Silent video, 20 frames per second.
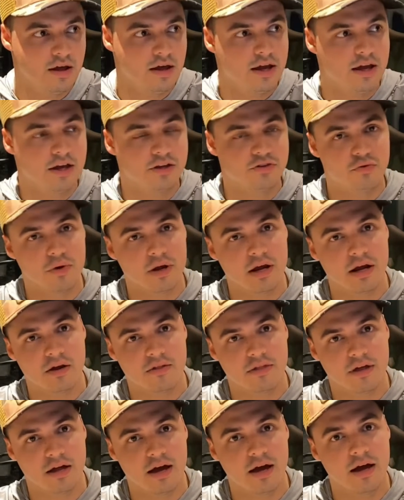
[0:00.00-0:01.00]
It's rare
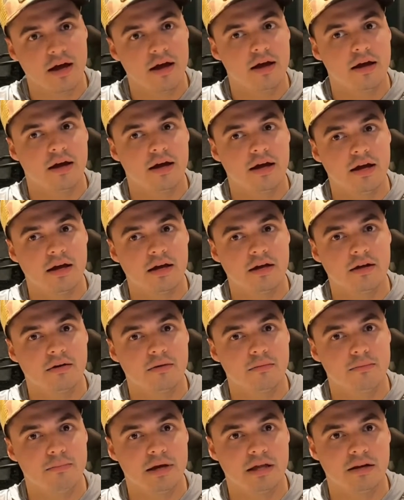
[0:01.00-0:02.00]
that a
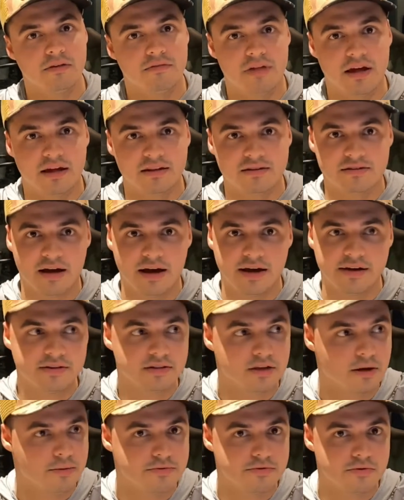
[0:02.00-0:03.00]
bait of that size
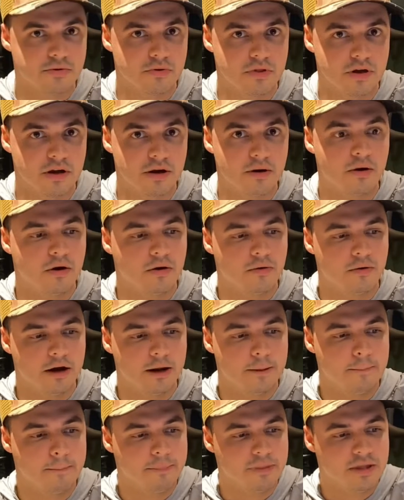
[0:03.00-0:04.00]
comes through there,
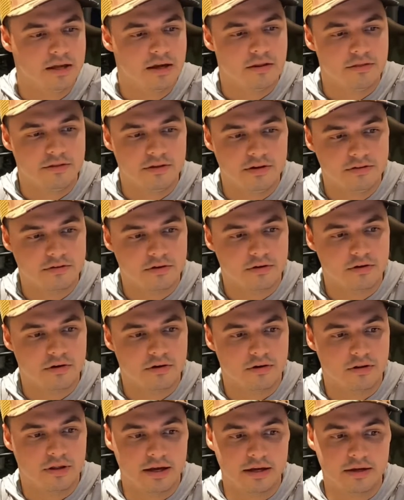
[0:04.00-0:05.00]
right? These
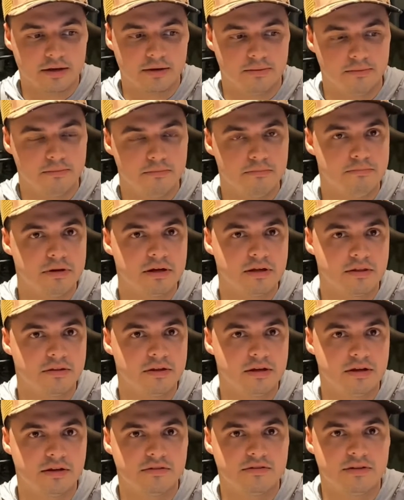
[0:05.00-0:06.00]
are like big
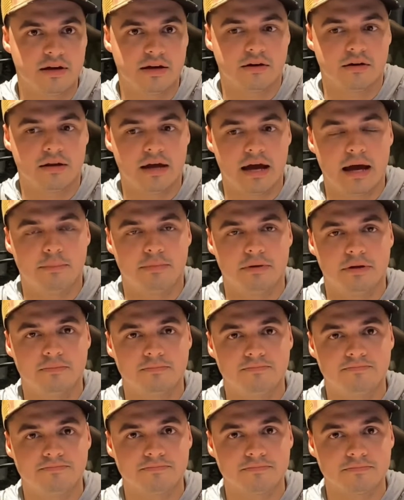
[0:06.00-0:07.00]
things that could
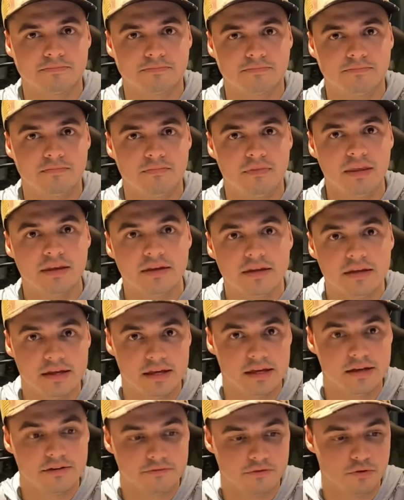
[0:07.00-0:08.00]
happen
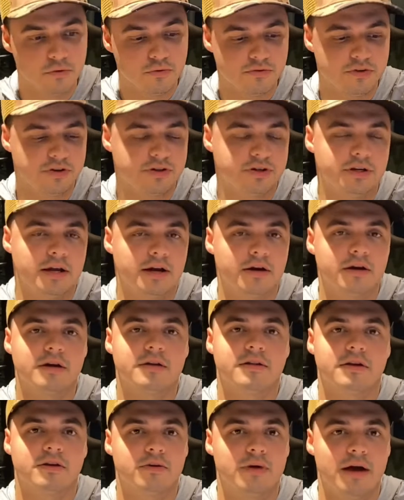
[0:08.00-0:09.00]
if you fish an area
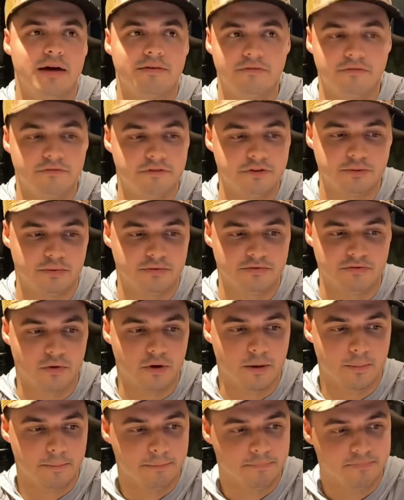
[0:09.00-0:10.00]
that you haven't fished before.